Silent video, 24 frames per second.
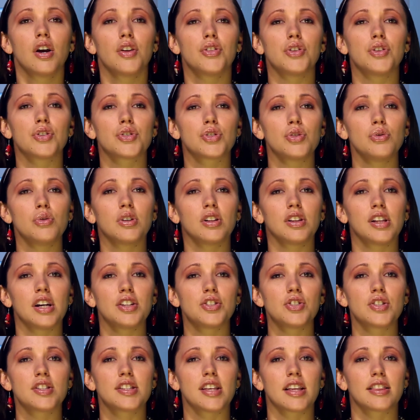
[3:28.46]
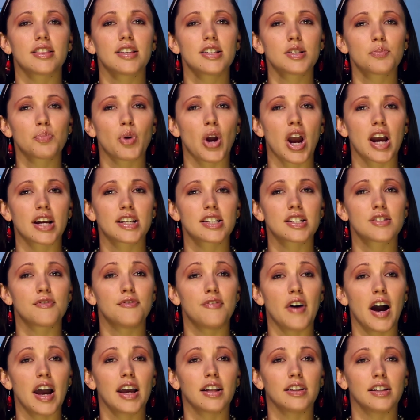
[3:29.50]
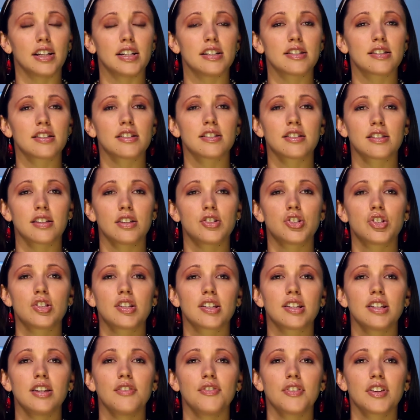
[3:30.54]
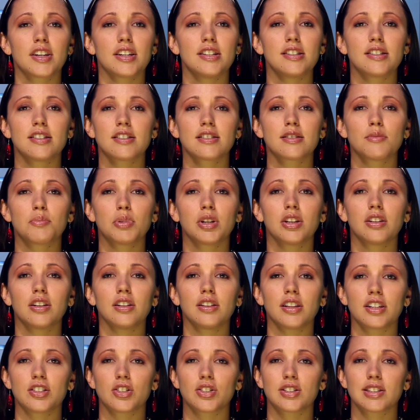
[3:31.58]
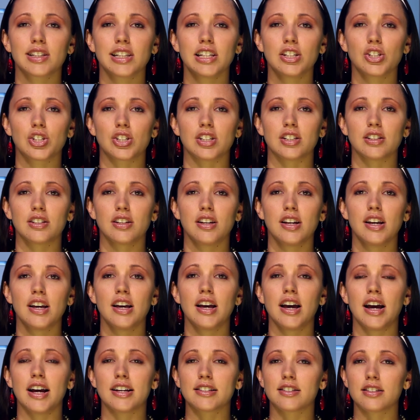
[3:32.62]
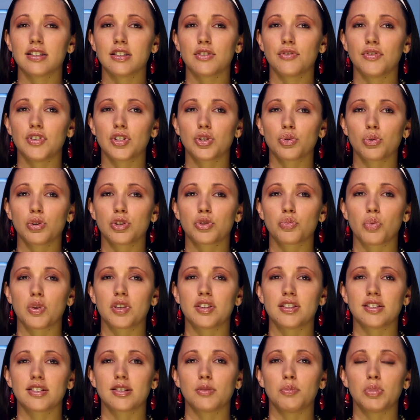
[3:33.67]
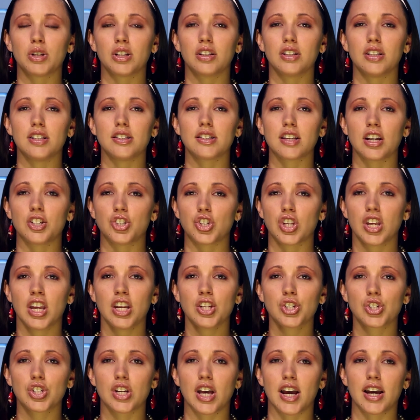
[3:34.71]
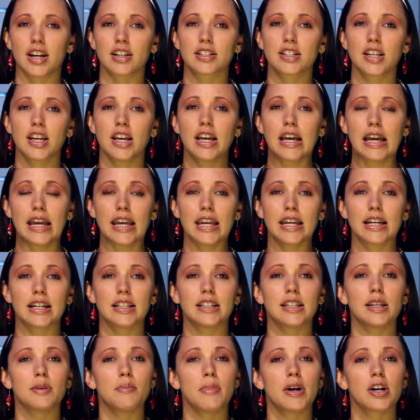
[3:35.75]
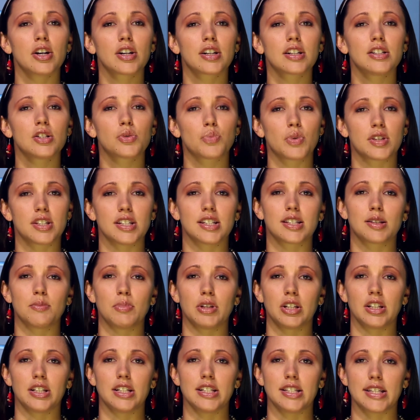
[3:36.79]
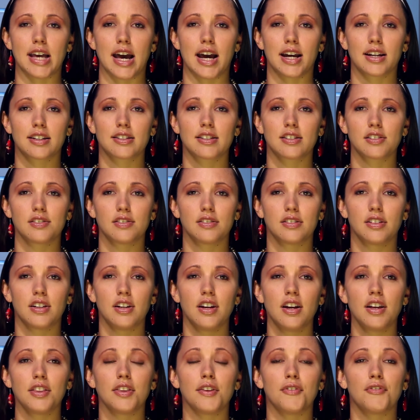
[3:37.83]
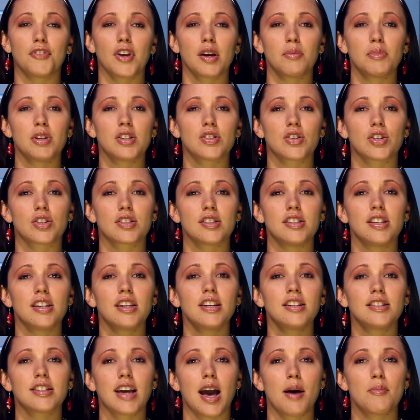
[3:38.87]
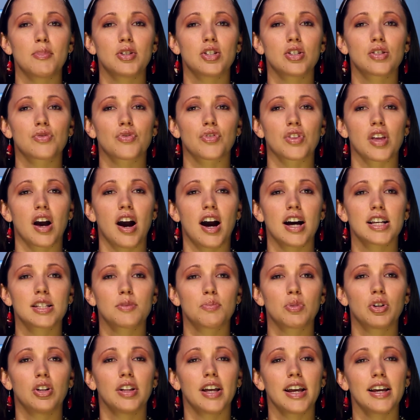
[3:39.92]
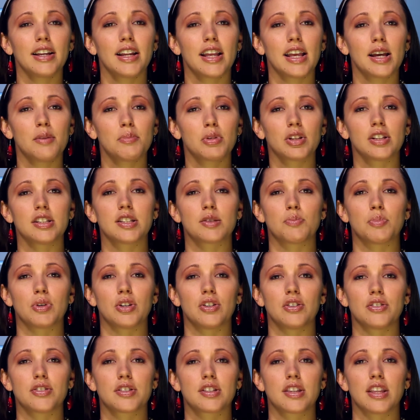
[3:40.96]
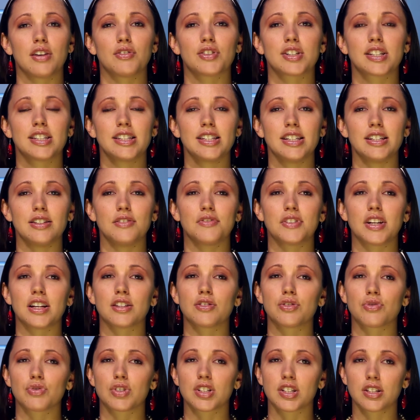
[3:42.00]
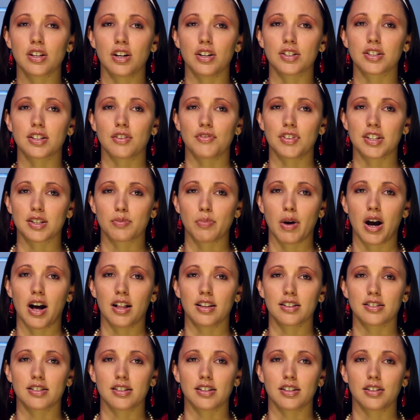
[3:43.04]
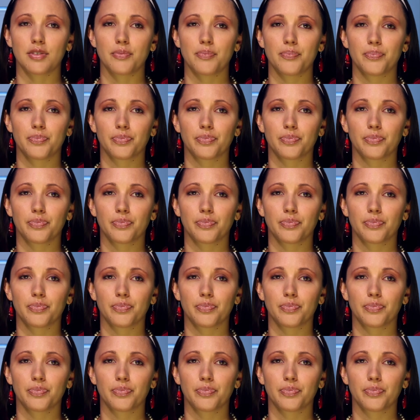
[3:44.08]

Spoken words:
The suit alleges that this practice violates such significant disability legislation as Individuals with Disabilities Education Act and the Americans with Disabilities Act. The families are seeking damages for the hospital and ambulance bills they received as a result of this policy.